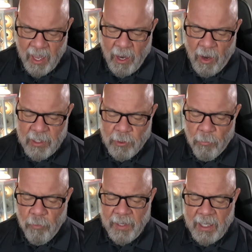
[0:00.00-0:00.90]
All right, so
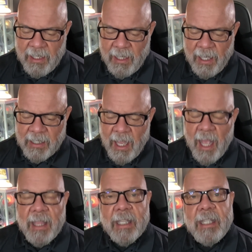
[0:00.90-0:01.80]
moving into this,
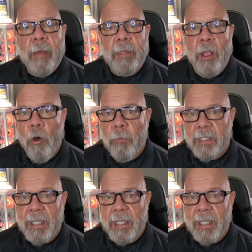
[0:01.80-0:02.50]
the family homes